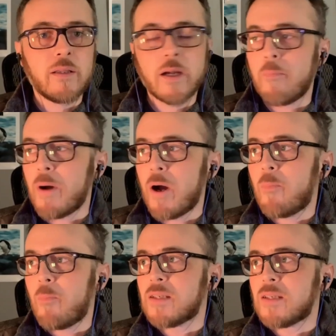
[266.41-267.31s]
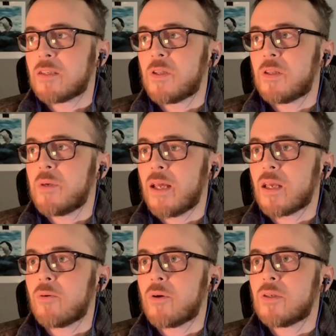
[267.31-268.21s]
I've got a little bit in there about
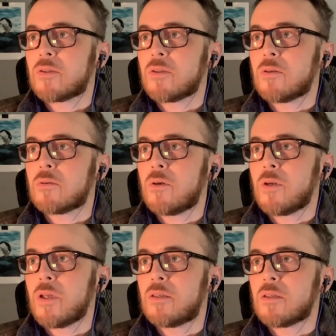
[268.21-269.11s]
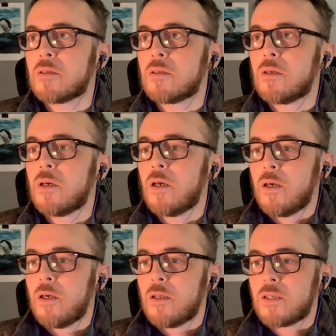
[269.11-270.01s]
myself at the beginning anyway, so no
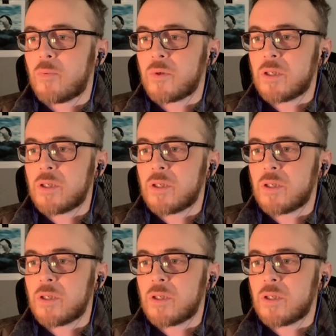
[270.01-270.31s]
need to